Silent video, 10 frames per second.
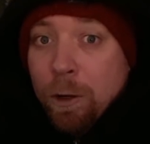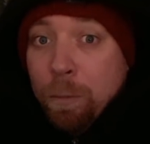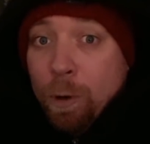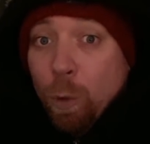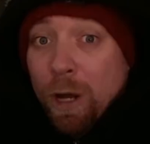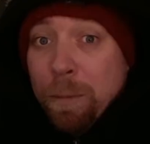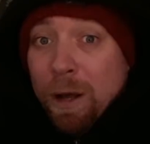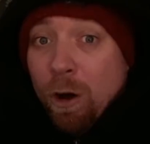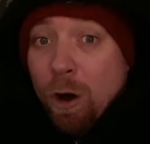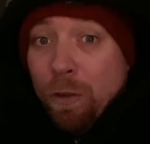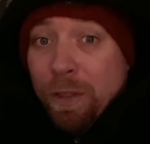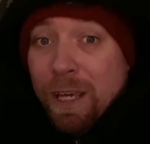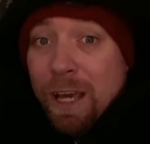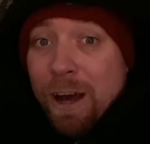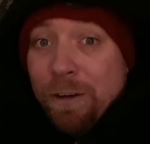but what about all
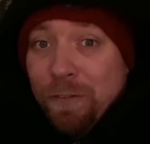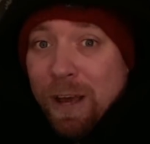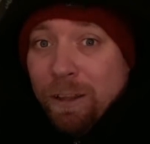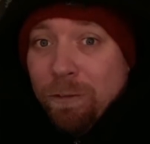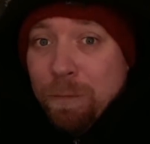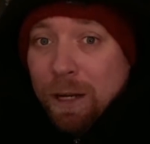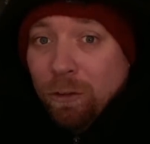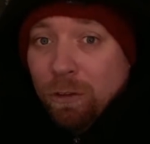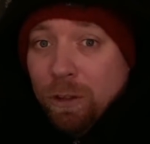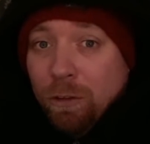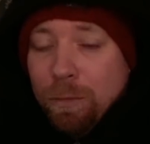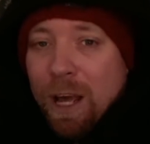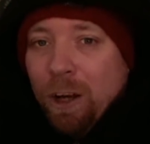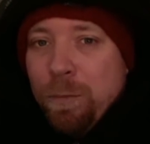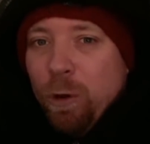the effective medicines?
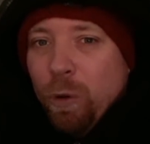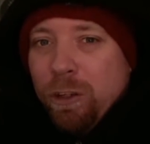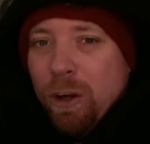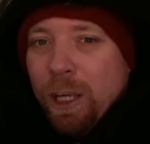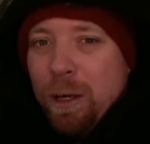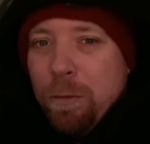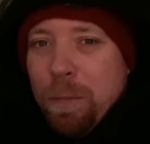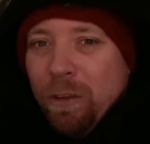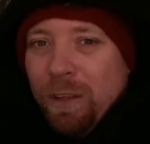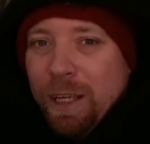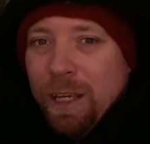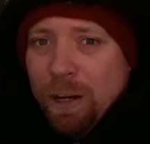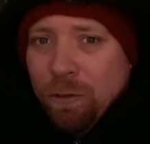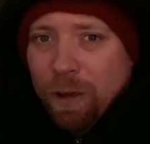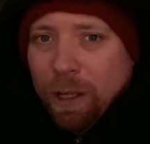How come you're only talking about the
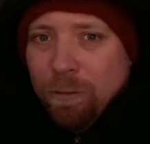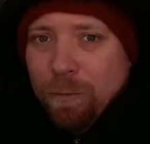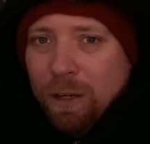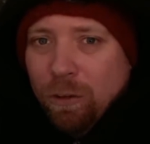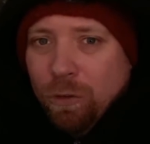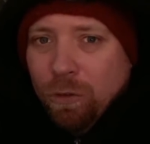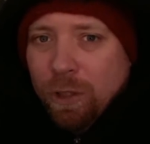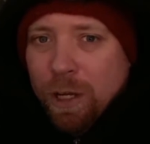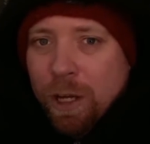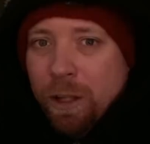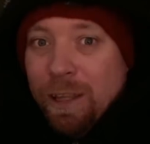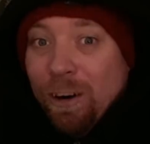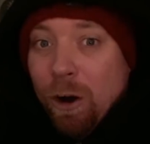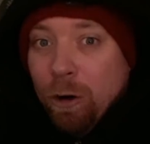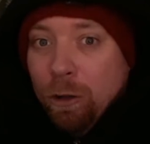ineffective medicines?
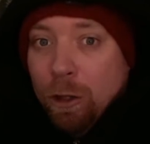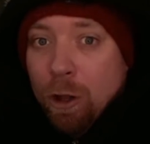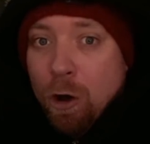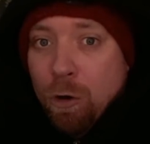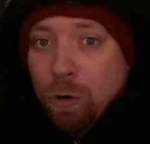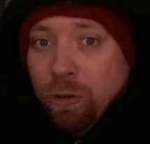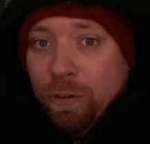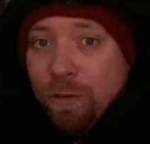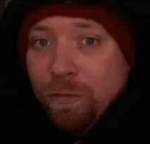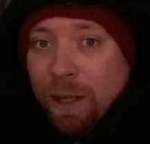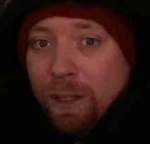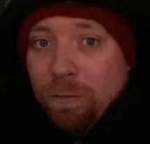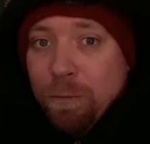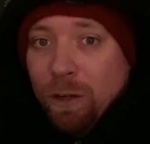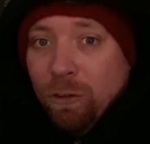There are loads of
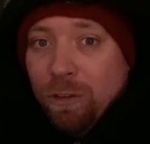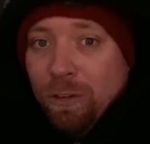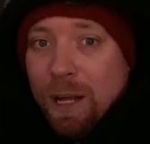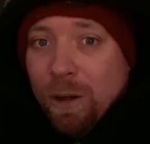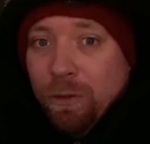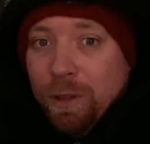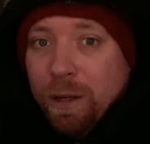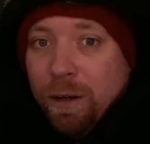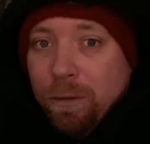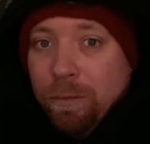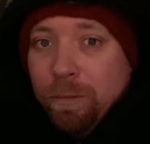effective medicines out there.